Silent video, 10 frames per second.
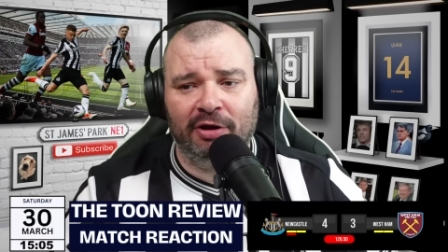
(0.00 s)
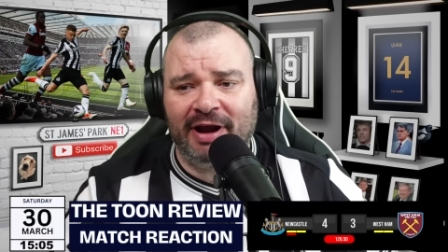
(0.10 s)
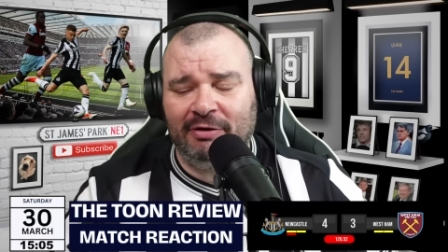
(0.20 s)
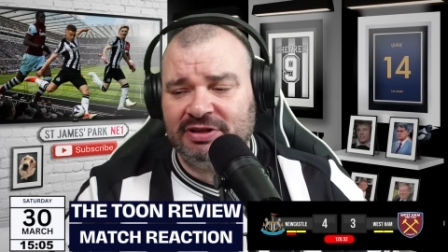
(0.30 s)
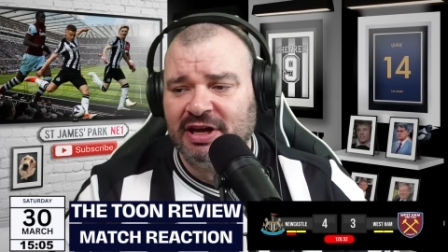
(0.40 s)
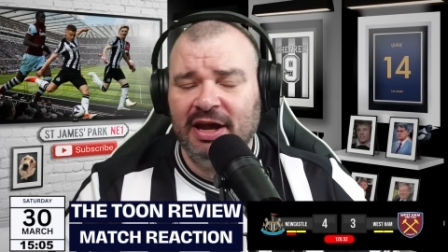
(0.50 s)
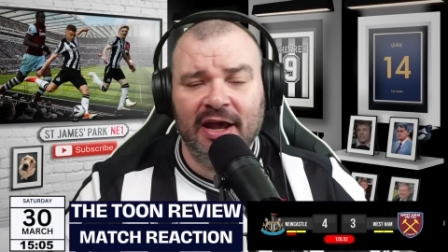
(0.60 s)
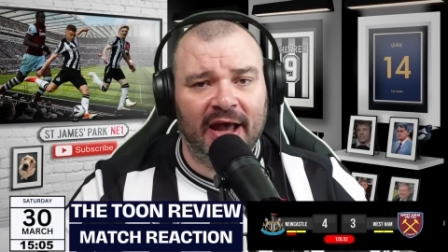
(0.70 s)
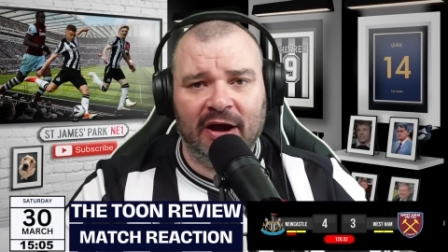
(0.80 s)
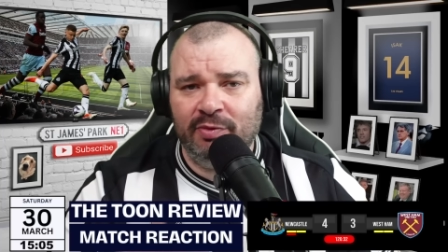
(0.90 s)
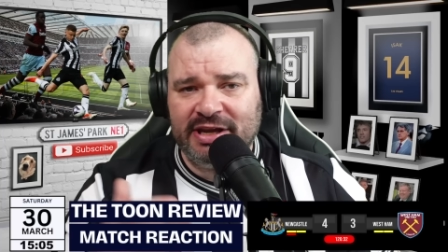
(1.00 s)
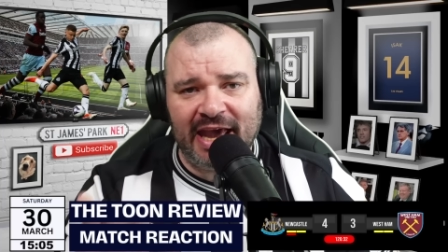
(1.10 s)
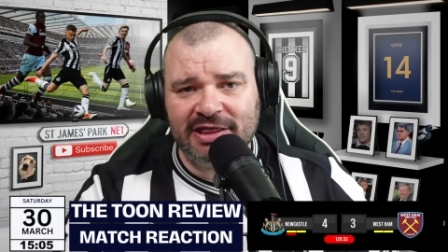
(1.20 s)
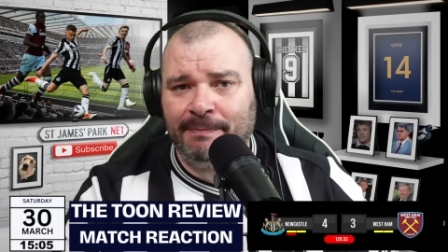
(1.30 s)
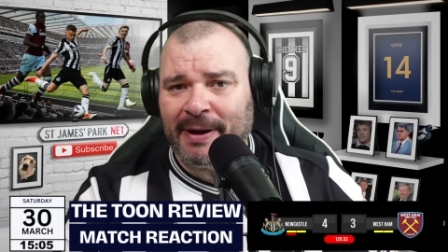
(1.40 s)
around. We
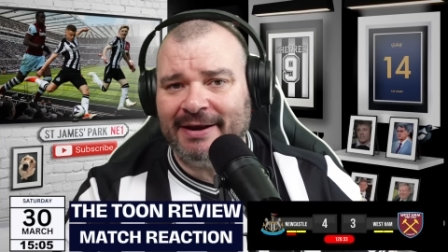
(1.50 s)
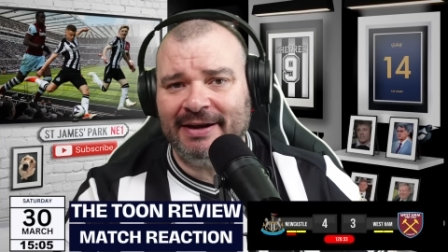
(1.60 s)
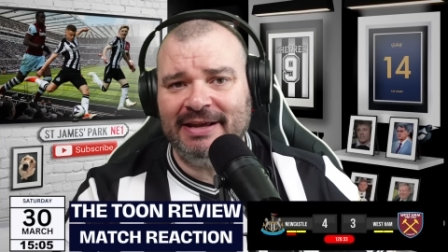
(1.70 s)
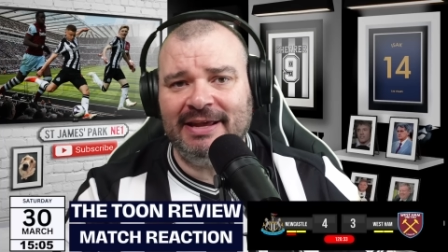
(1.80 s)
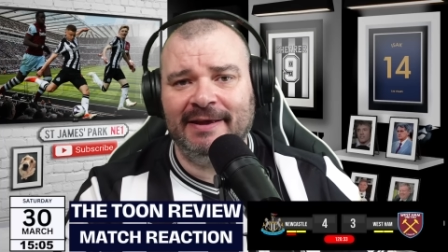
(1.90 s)
get the penalty.